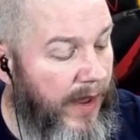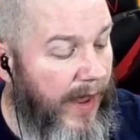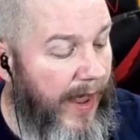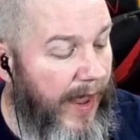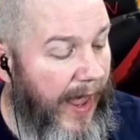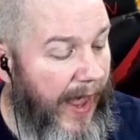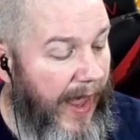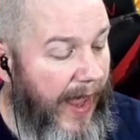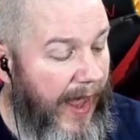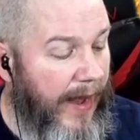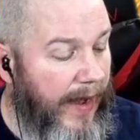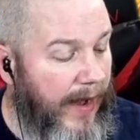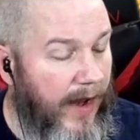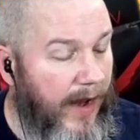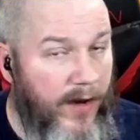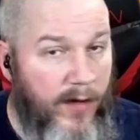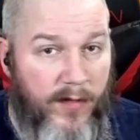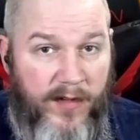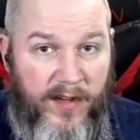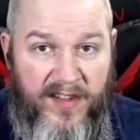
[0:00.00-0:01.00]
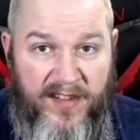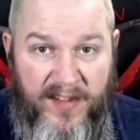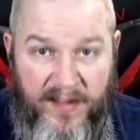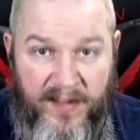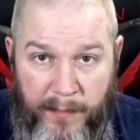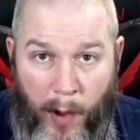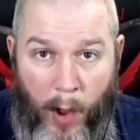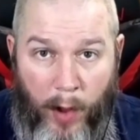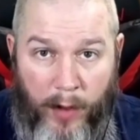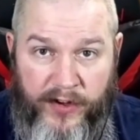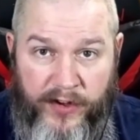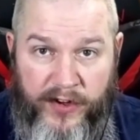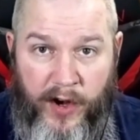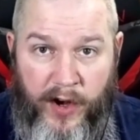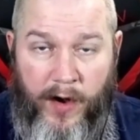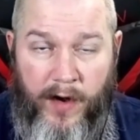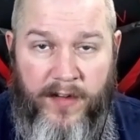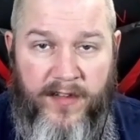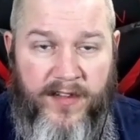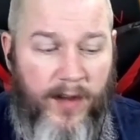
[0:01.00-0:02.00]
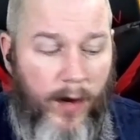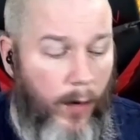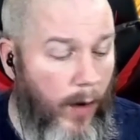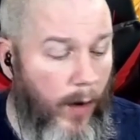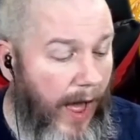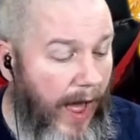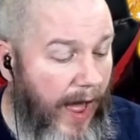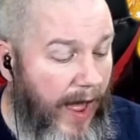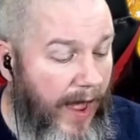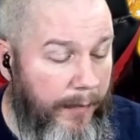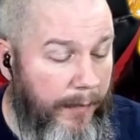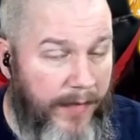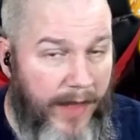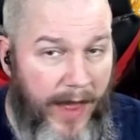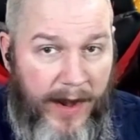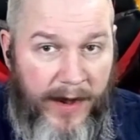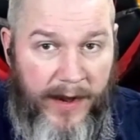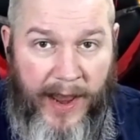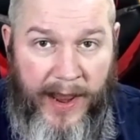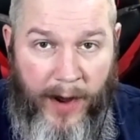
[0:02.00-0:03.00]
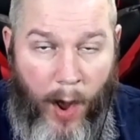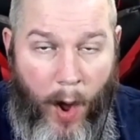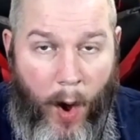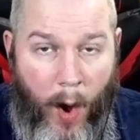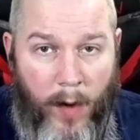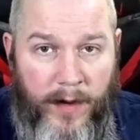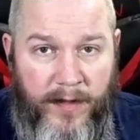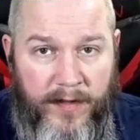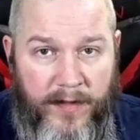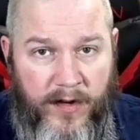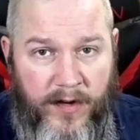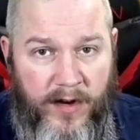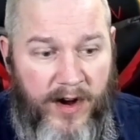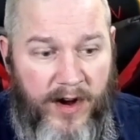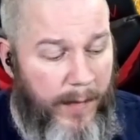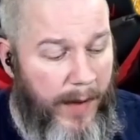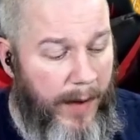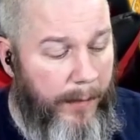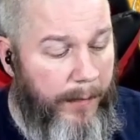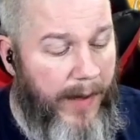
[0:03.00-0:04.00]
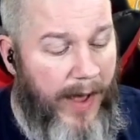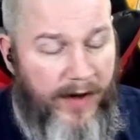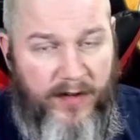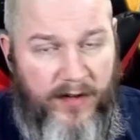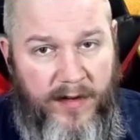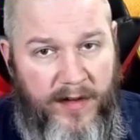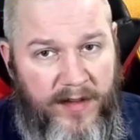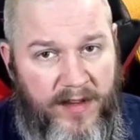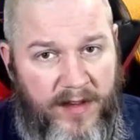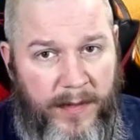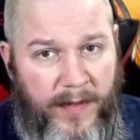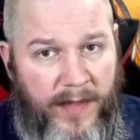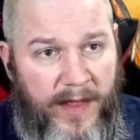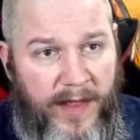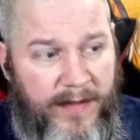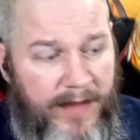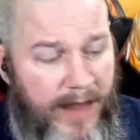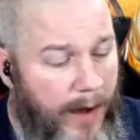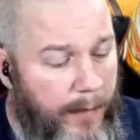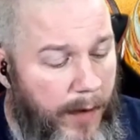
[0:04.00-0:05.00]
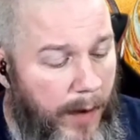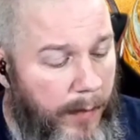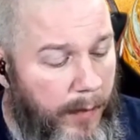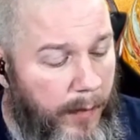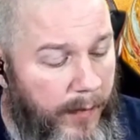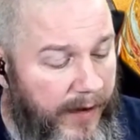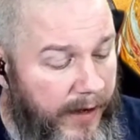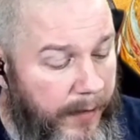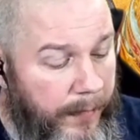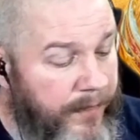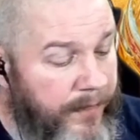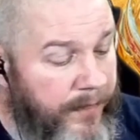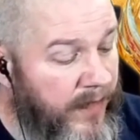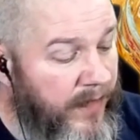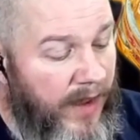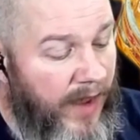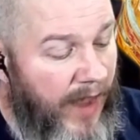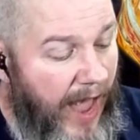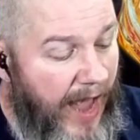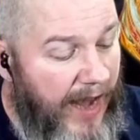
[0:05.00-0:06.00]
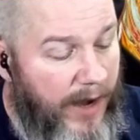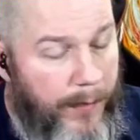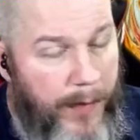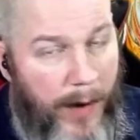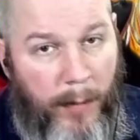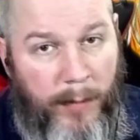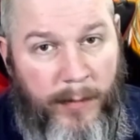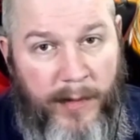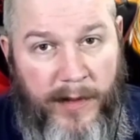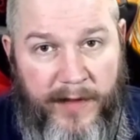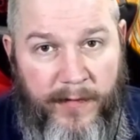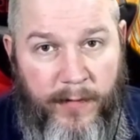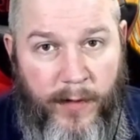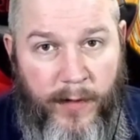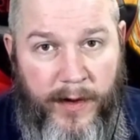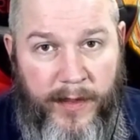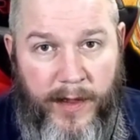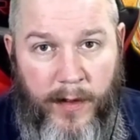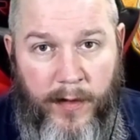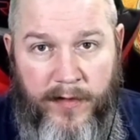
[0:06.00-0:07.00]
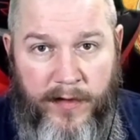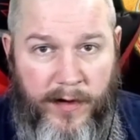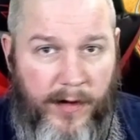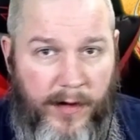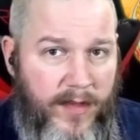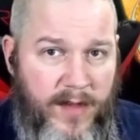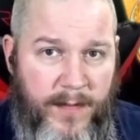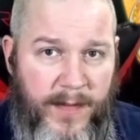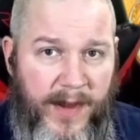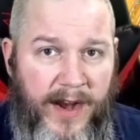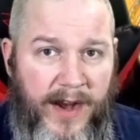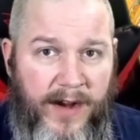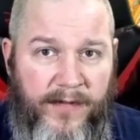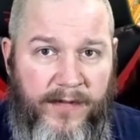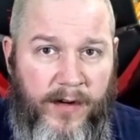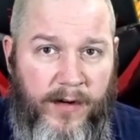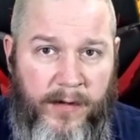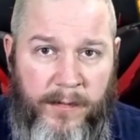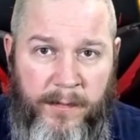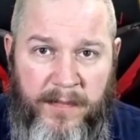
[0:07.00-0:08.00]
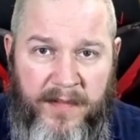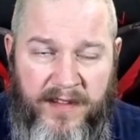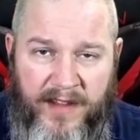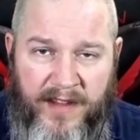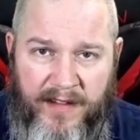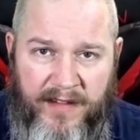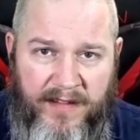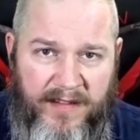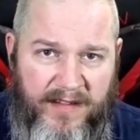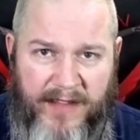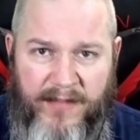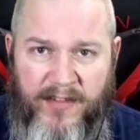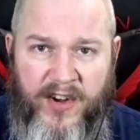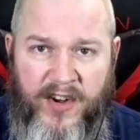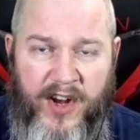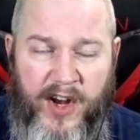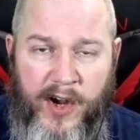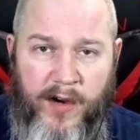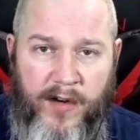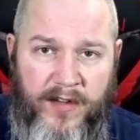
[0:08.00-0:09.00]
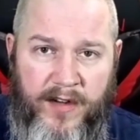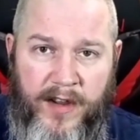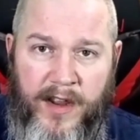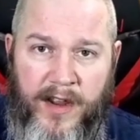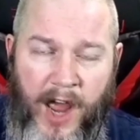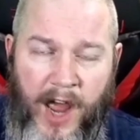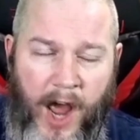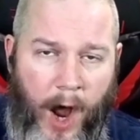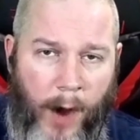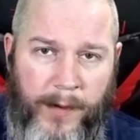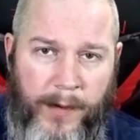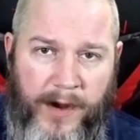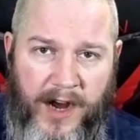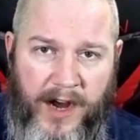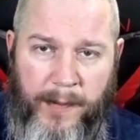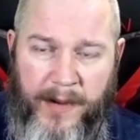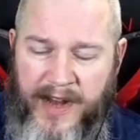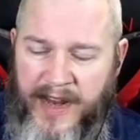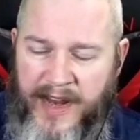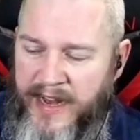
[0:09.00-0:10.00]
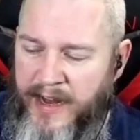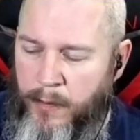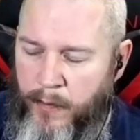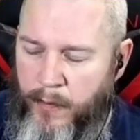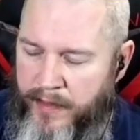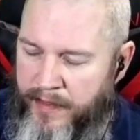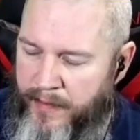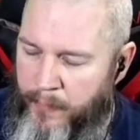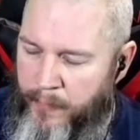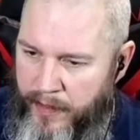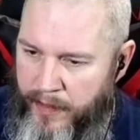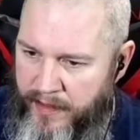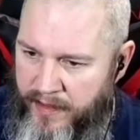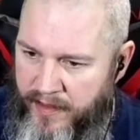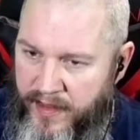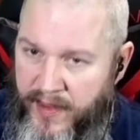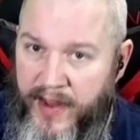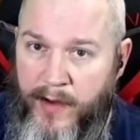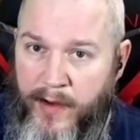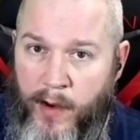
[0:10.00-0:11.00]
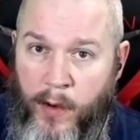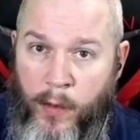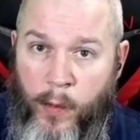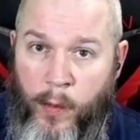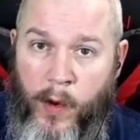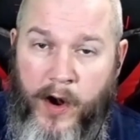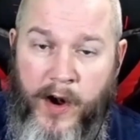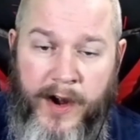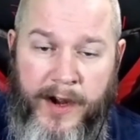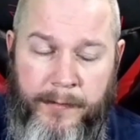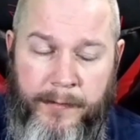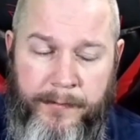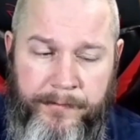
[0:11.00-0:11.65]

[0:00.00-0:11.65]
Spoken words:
and I use a small jar. So I am not at all concerned about botulism in this. I could probably leave one of those under the bed for 6-7 years, open it up and eat it with zero worry.